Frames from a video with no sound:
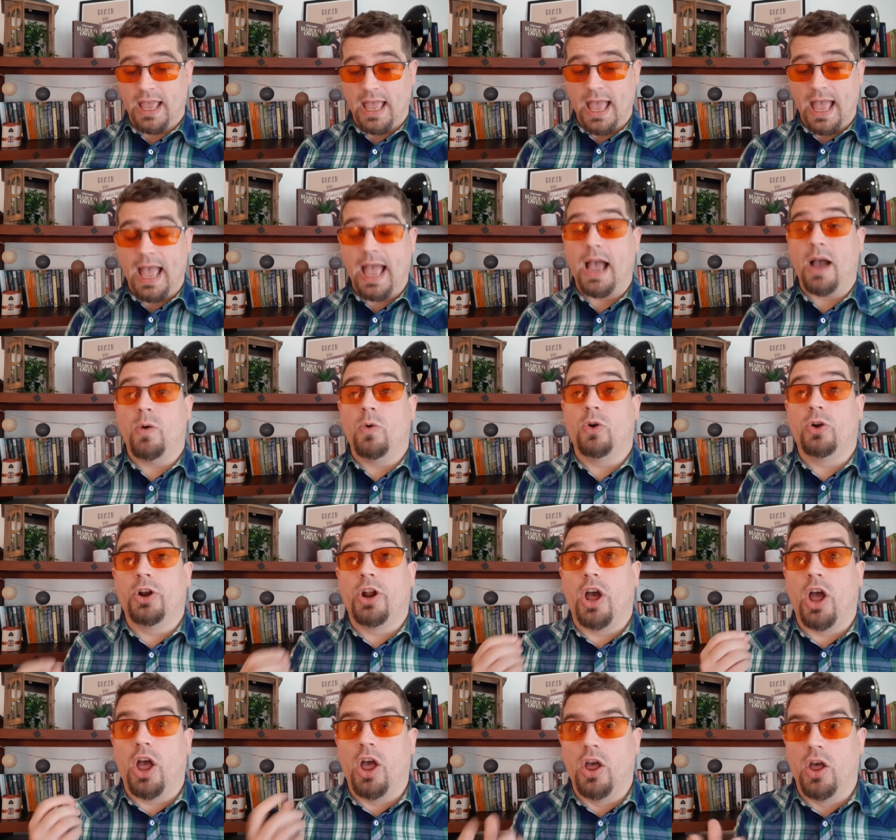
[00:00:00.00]
How on
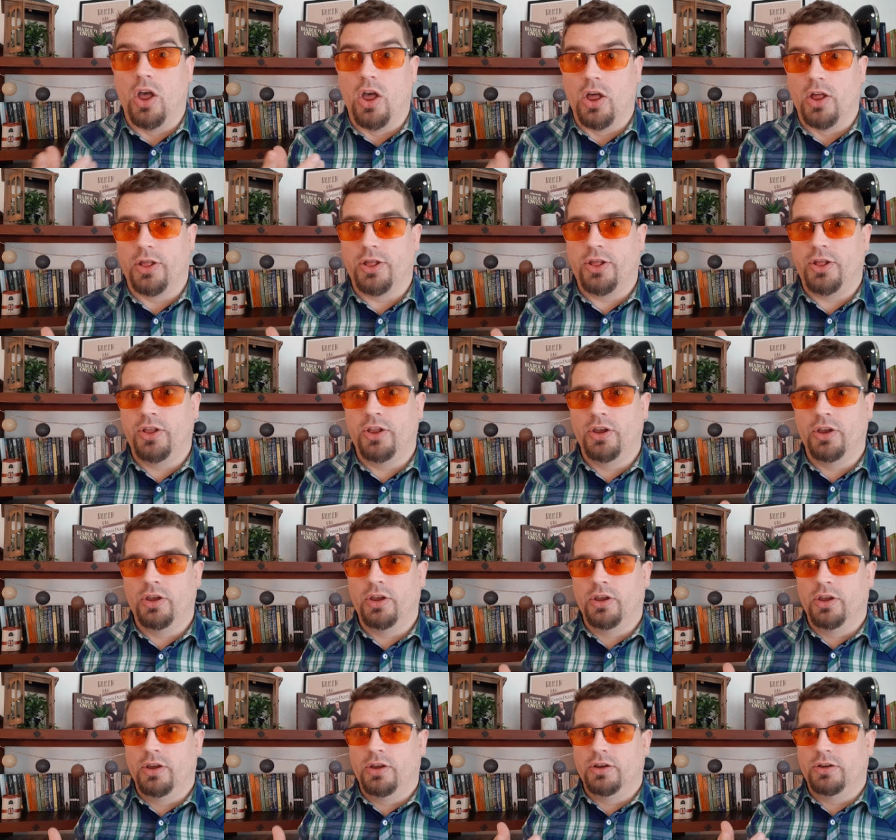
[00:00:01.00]
earth
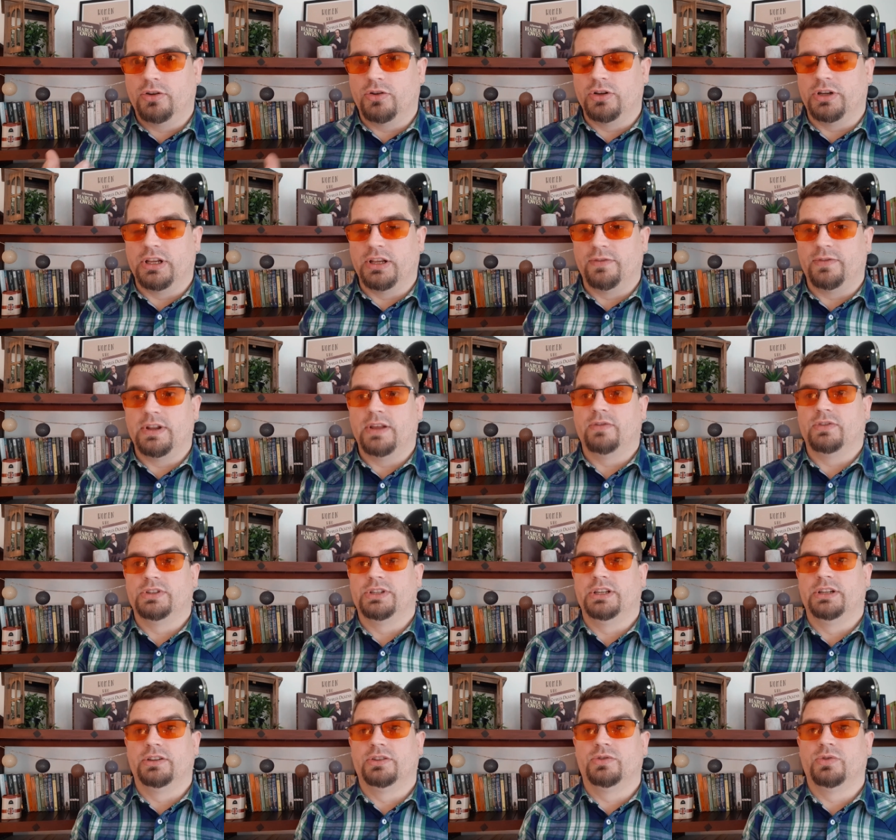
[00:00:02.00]
could he have never
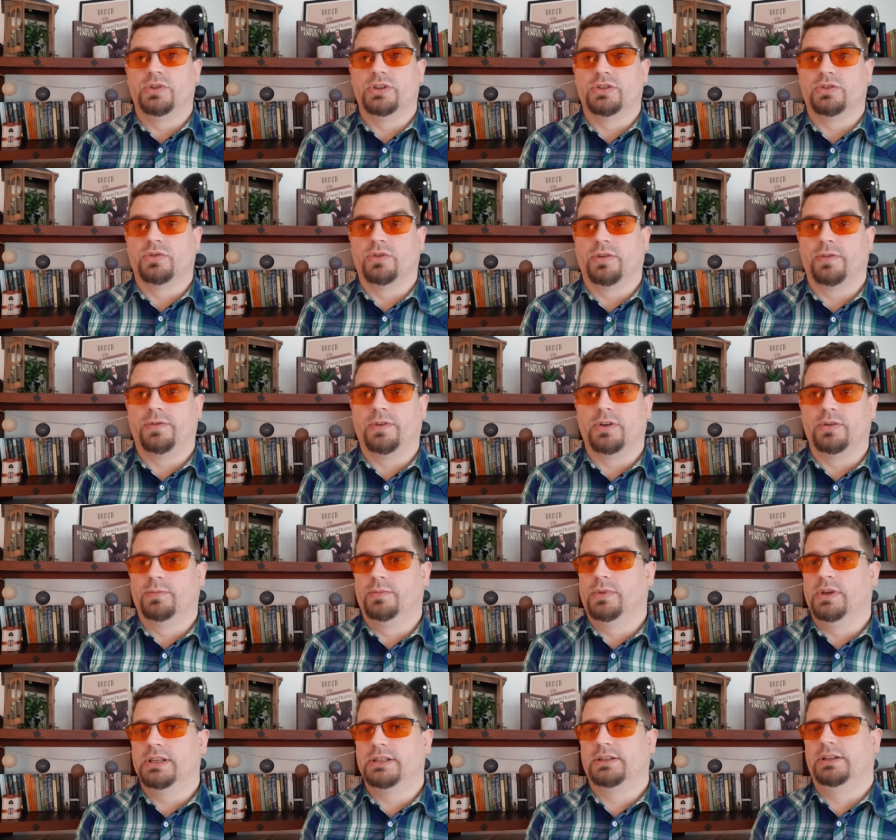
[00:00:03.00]
seen a Toy Story film?
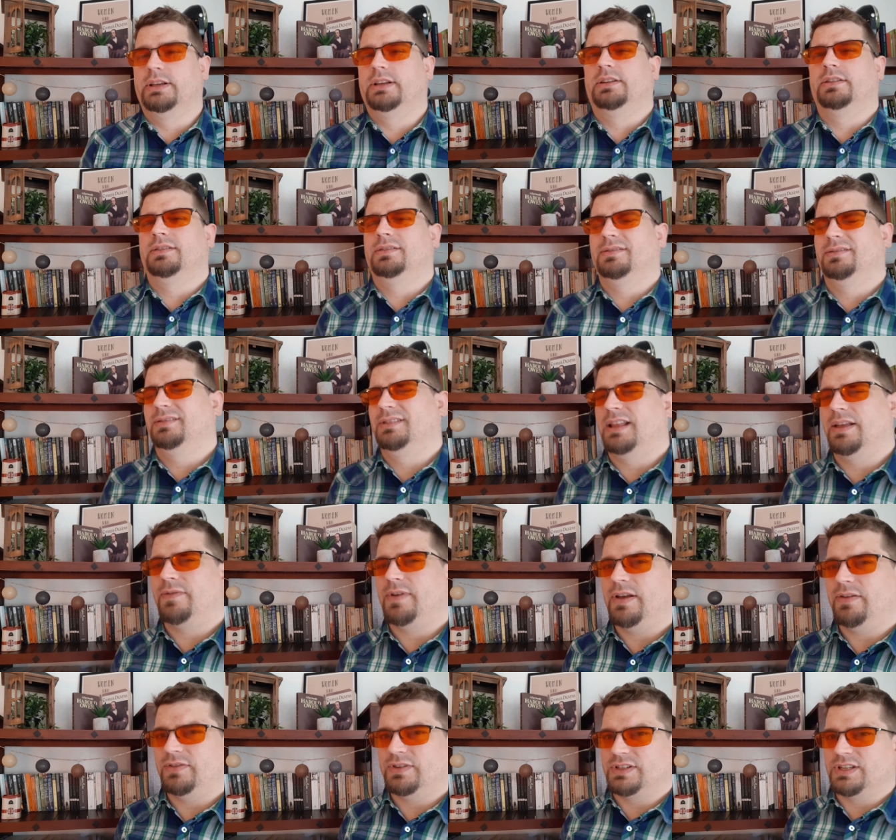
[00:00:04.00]
It's like never
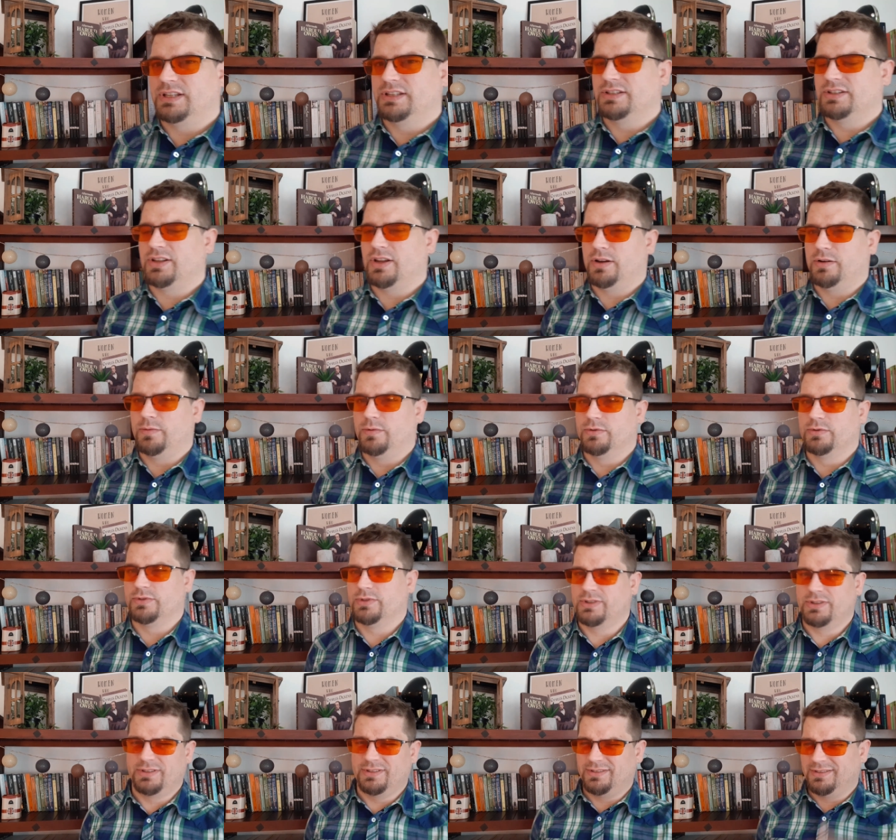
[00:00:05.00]
having seen Star
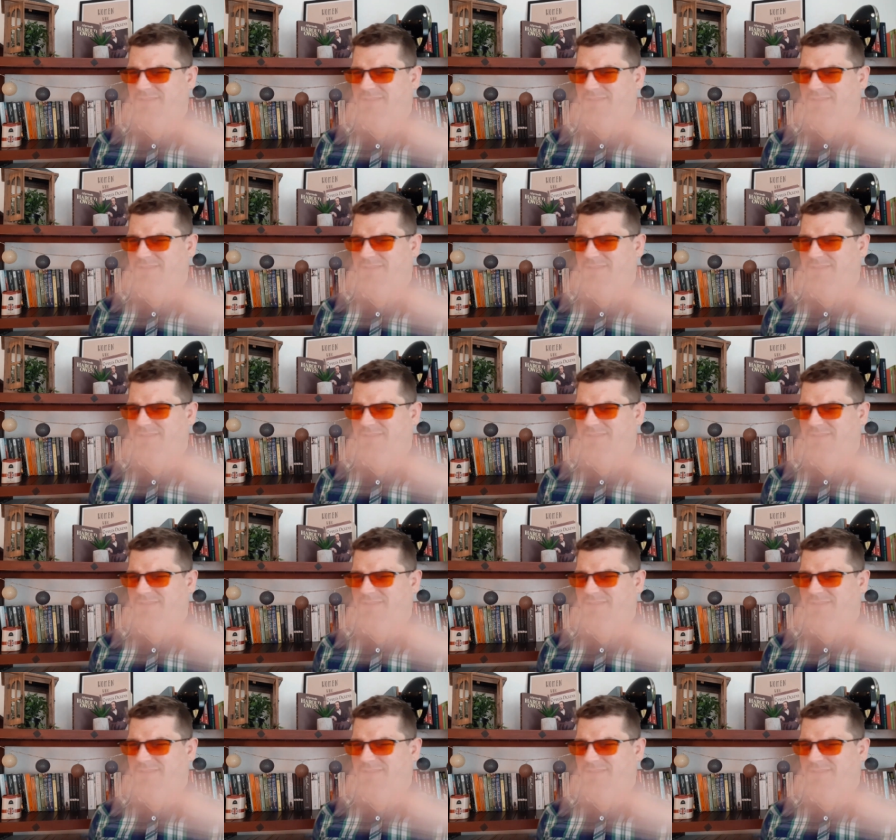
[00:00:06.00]
Wars.